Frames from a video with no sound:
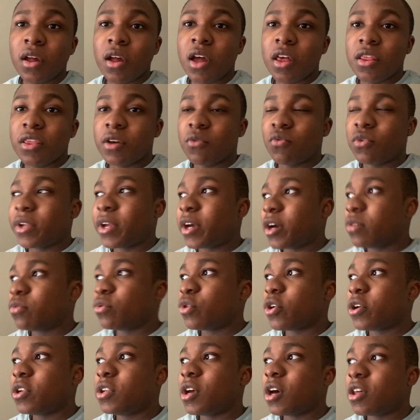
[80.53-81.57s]
And then when I
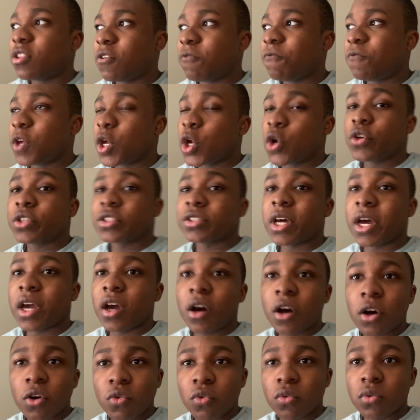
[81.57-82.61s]
upload another field, it's like,
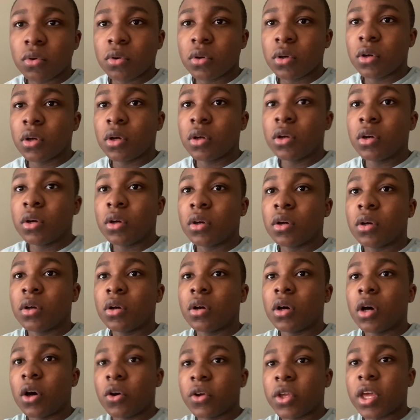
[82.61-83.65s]
oh,
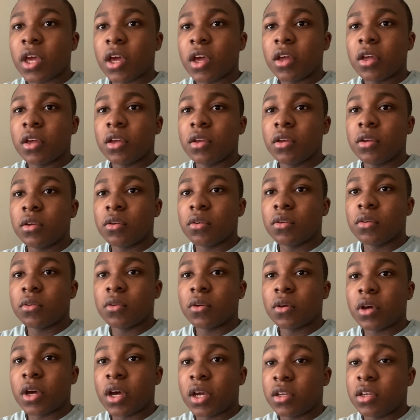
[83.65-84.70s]
okay,
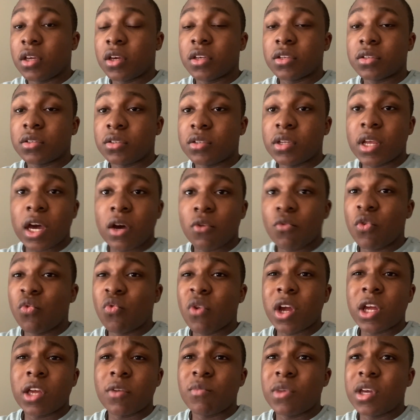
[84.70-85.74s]
I guess now we
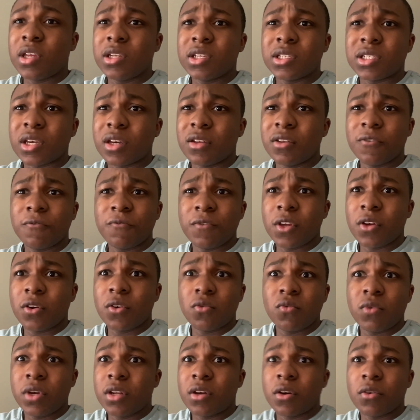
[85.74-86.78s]
recommend this other field.
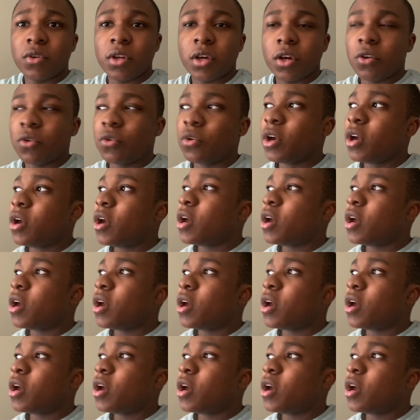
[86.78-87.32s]
We don't know.